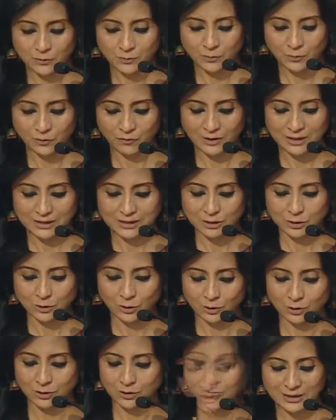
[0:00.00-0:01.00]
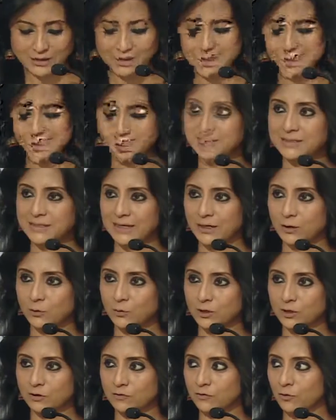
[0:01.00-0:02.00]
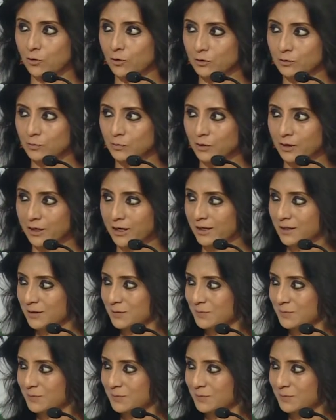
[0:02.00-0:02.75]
Professor Dr. Surbhi Singh with the floral bouquet.